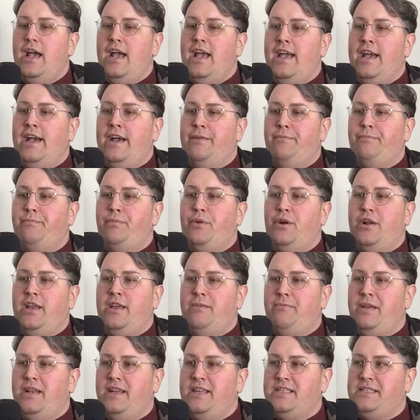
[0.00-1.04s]
and put
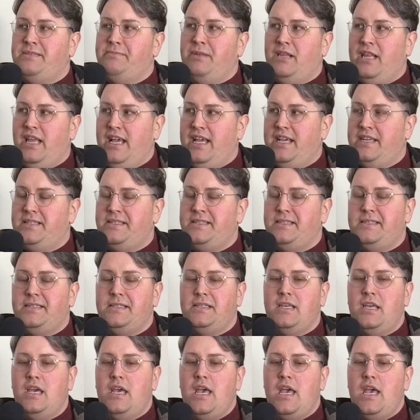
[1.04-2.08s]
him in his place
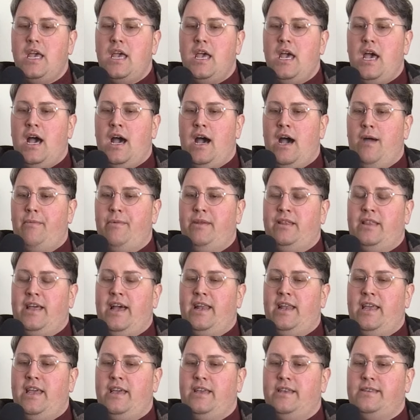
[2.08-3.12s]
and
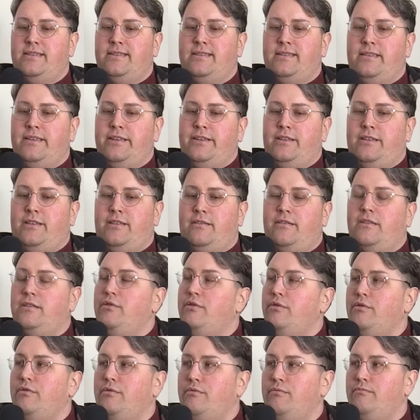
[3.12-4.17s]
let his little
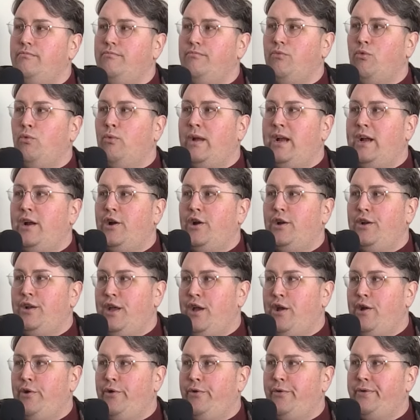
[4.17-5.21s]
rear
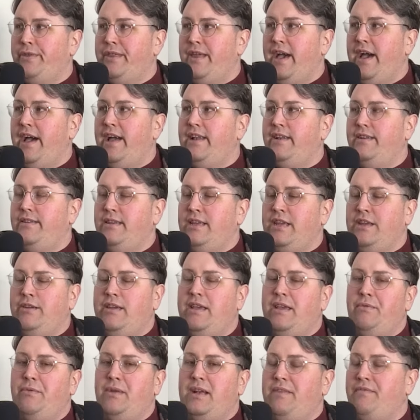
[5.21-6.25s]
know that
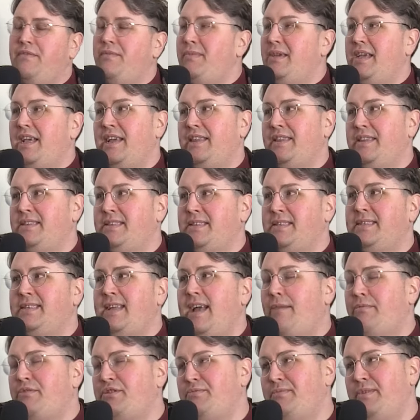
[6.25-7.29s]
he wouldn't even be in this
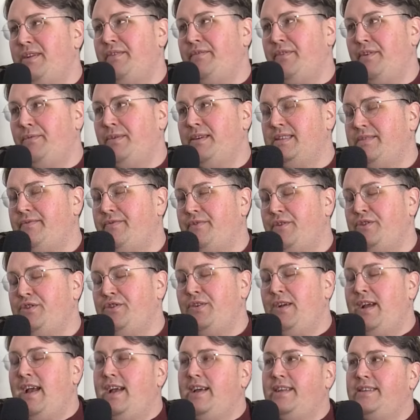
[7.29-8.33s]
establishment if it wasn't for
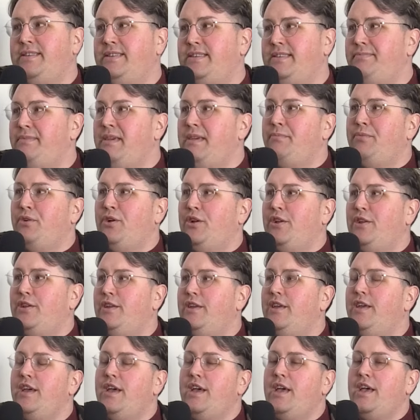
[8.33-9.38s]
trans people.